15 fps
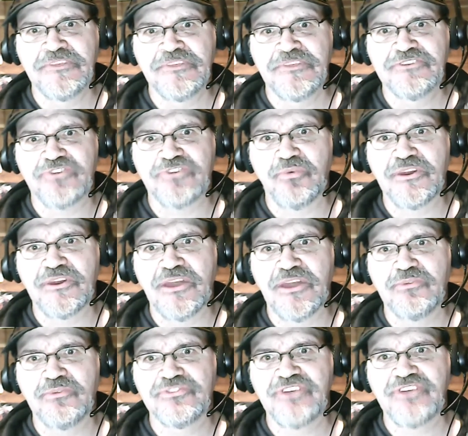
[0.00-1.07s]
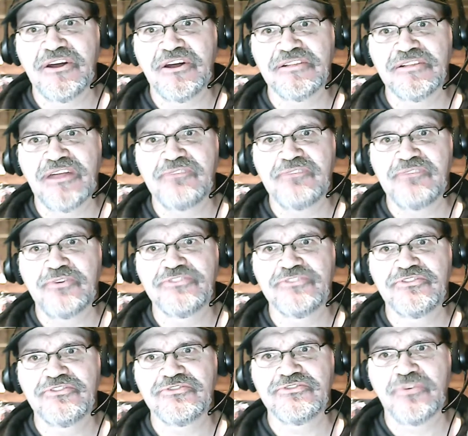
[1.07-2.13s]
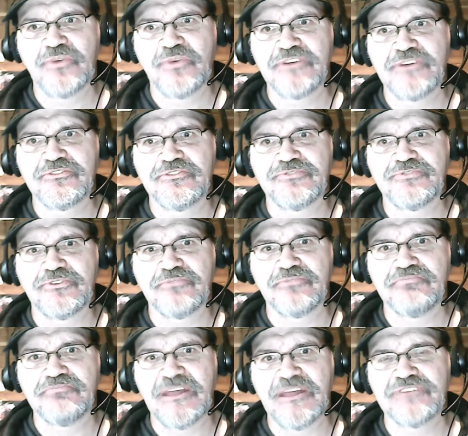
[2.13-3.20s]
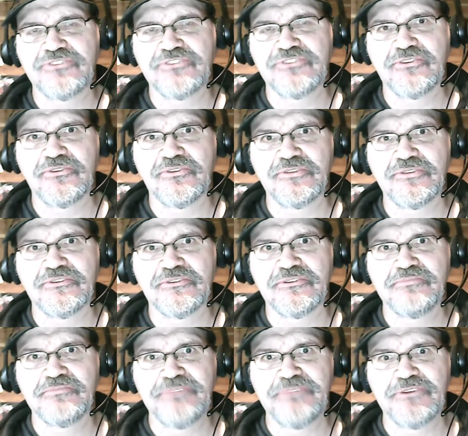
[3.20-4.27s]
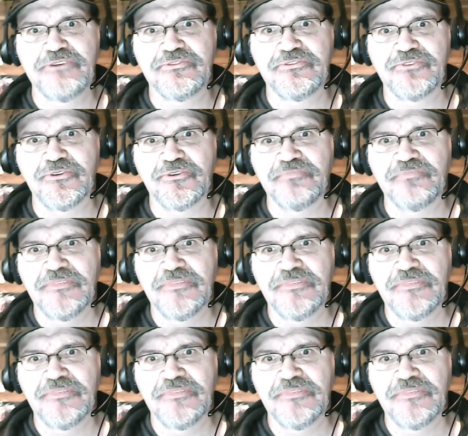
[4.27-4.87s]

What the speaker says: So when I was young, life wasn't so wonderful, magical, or beautiful.